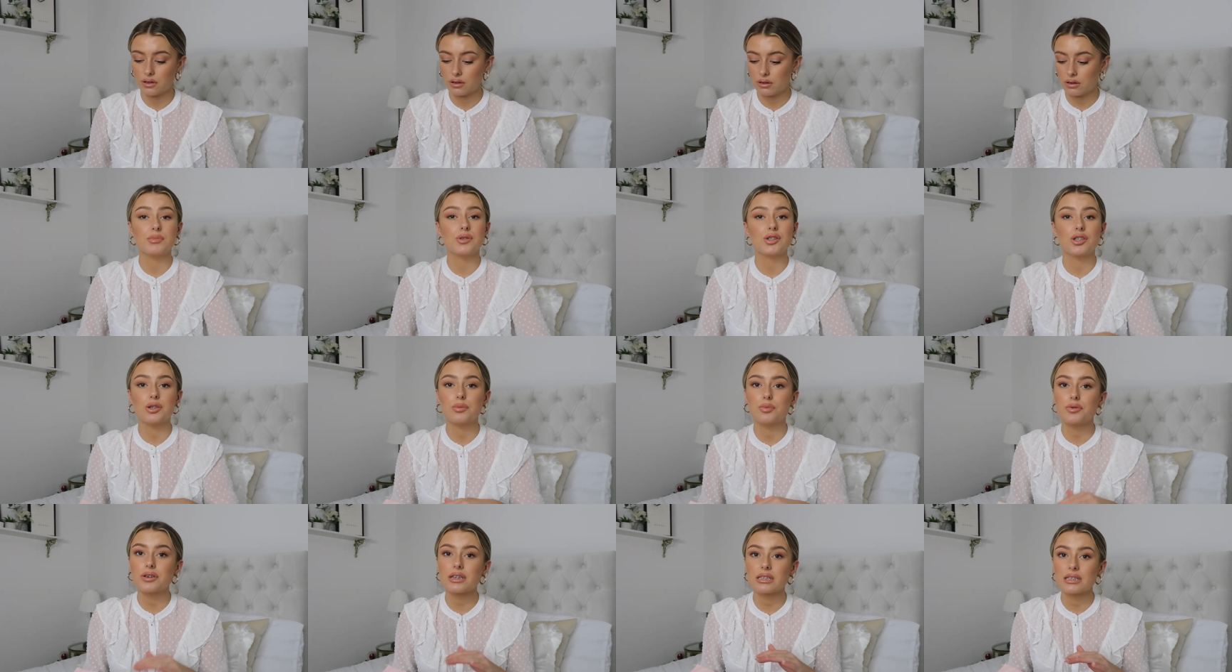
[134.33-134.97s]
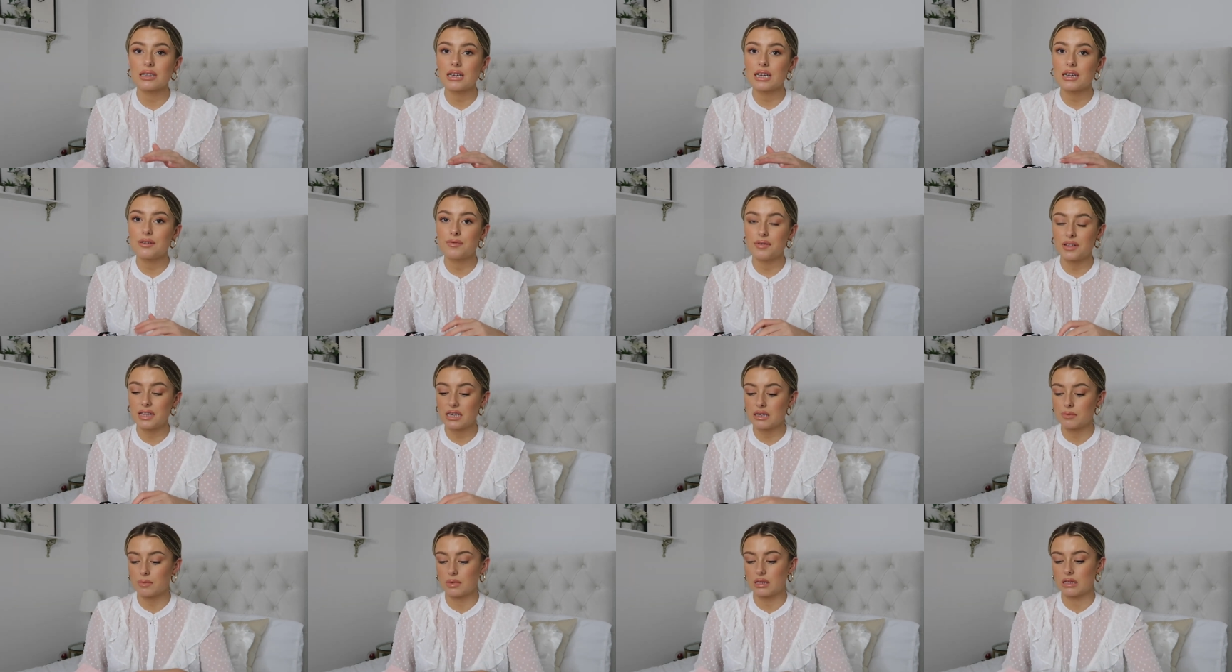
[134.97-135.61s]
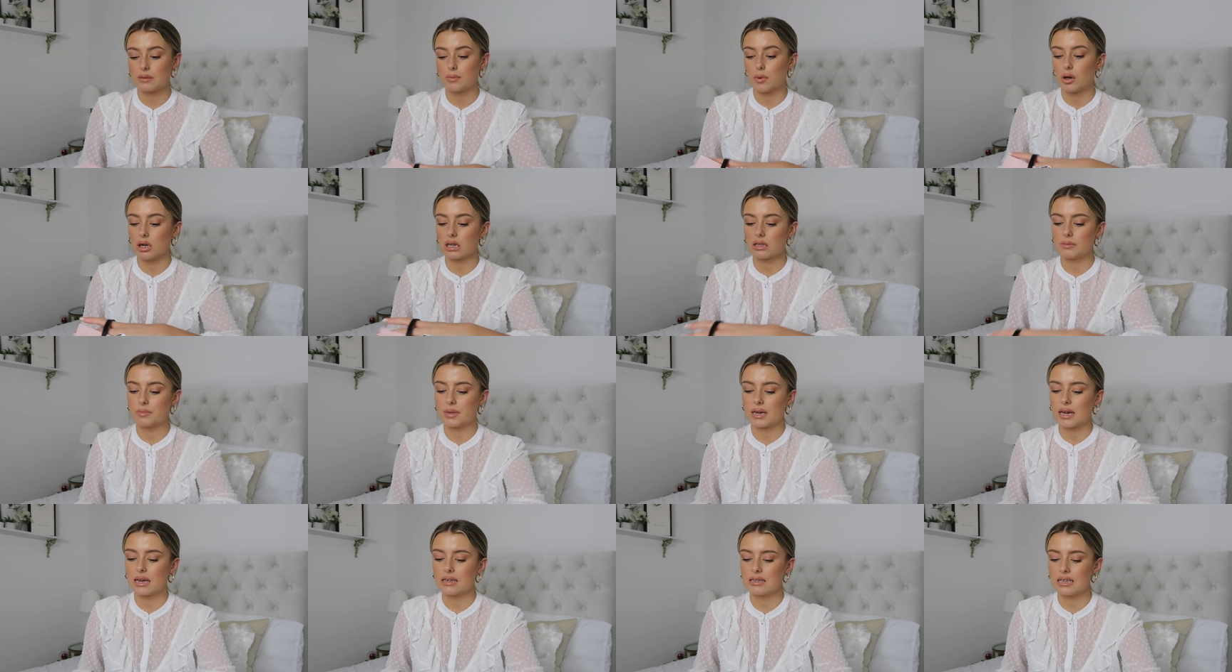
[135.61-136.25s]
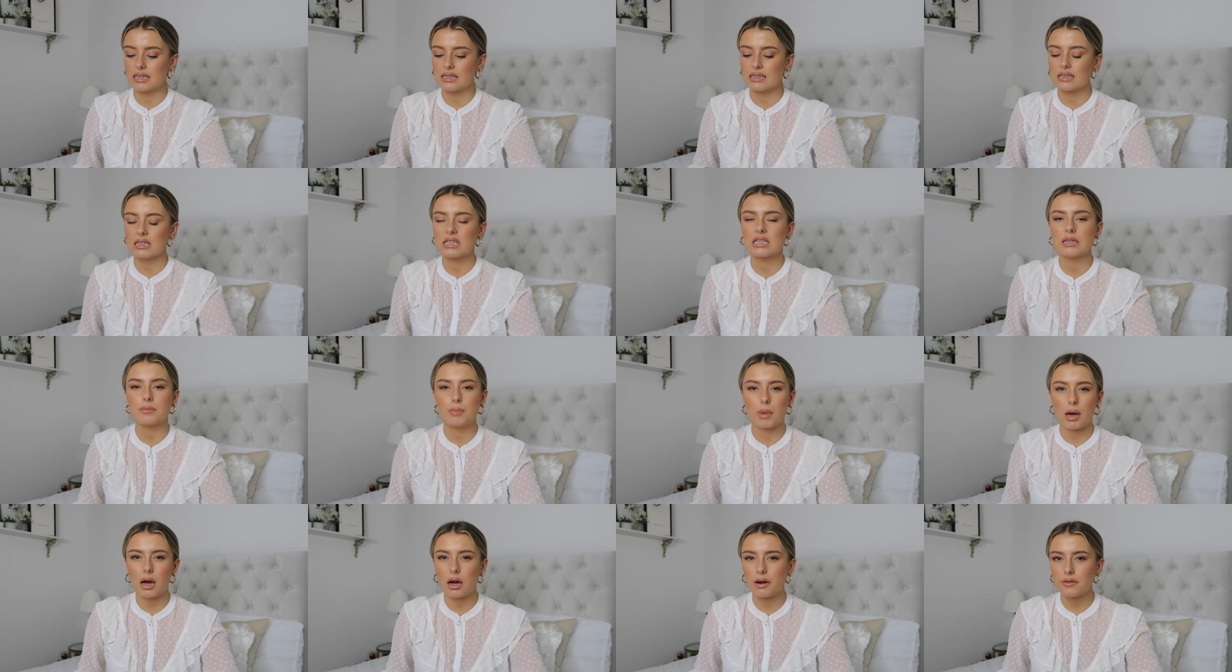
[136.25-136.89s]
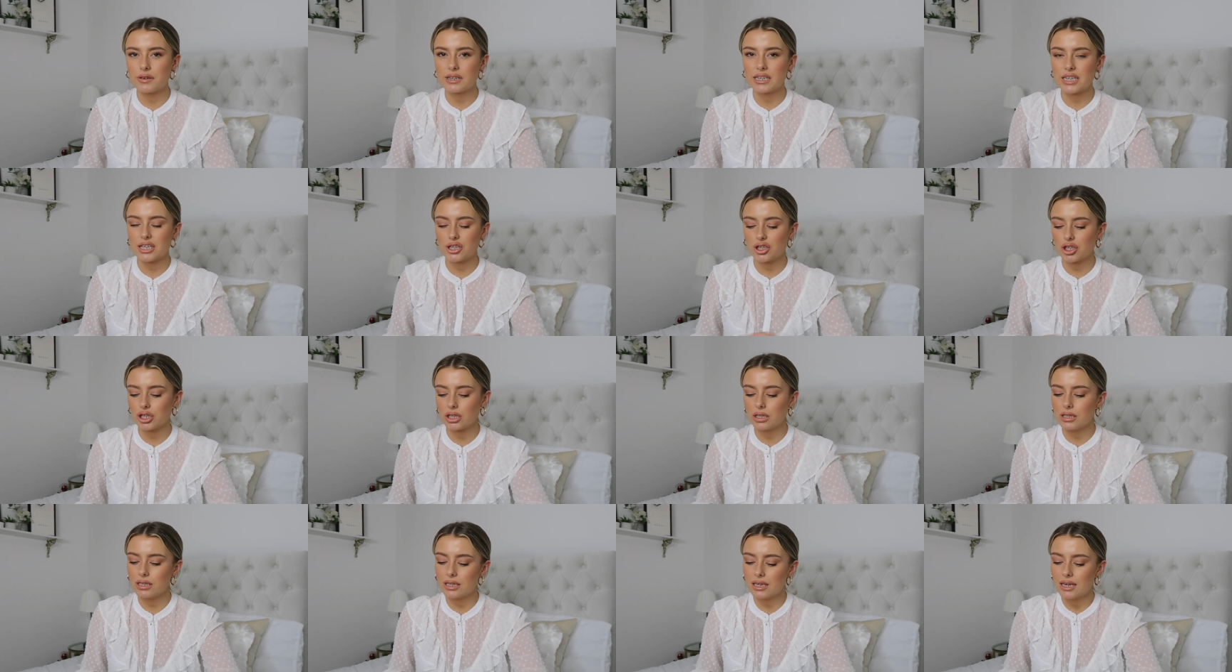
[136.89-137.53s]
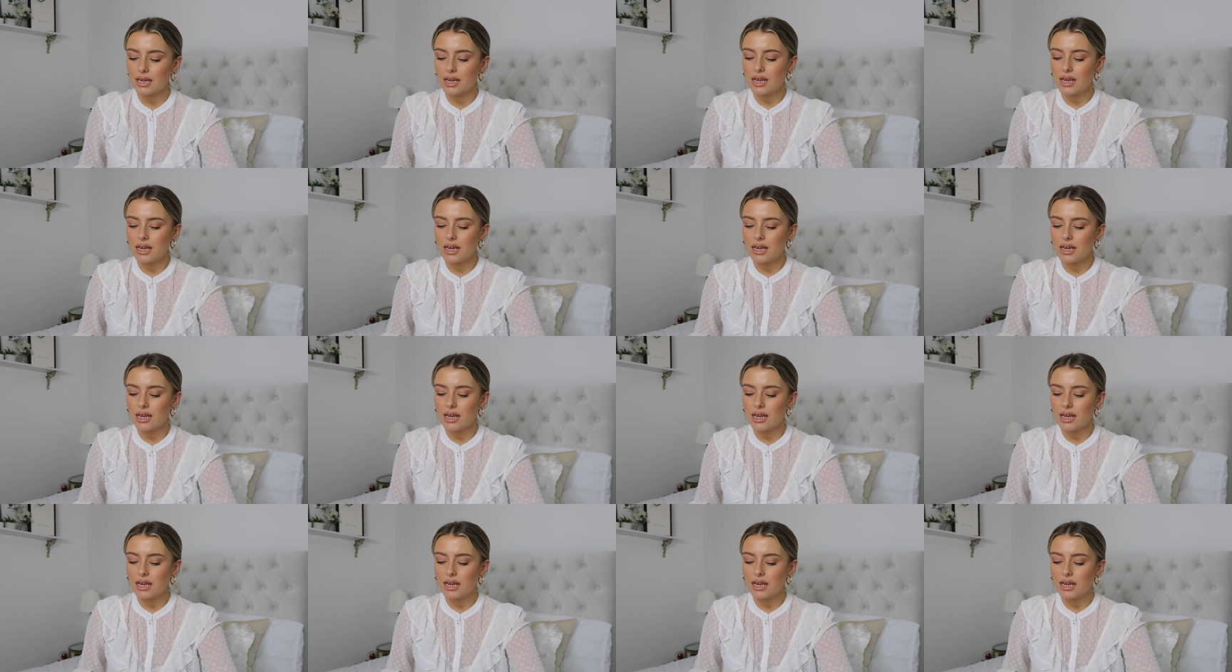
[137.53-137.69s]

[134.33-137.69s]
I'm super excited for this month's box because it's a spa edition,